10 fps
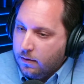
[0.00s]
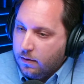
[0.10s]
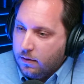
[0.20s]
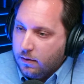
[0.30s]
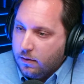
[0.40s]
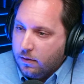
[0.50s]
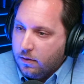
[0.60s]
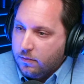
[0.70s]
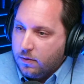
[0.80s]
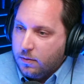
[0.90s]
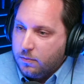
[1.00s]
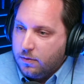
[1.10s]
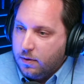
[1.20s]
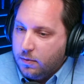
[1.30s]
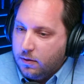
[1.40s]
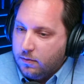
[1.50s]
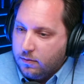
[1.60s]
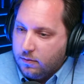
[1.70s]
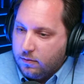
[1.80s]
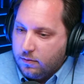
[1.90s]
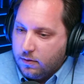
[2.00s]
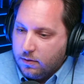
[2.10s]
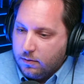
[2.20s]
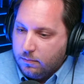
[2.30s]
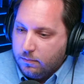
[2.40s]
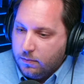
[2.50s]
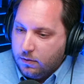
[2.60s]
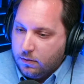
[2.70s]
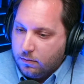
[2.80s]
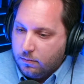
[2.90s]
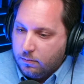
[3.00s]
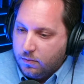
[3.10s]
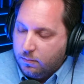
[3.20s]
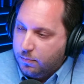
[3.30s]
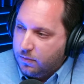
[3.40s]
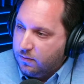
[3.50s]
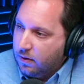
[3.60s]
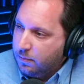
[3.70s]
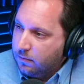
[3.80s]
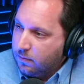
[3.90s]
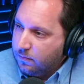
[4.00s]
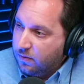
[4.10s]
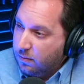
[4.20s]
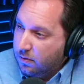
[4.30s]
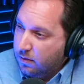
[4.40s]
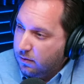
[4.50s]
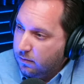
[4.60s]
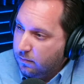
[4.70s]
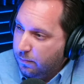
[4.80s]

And oftentimes what that means is, developing some floodplains,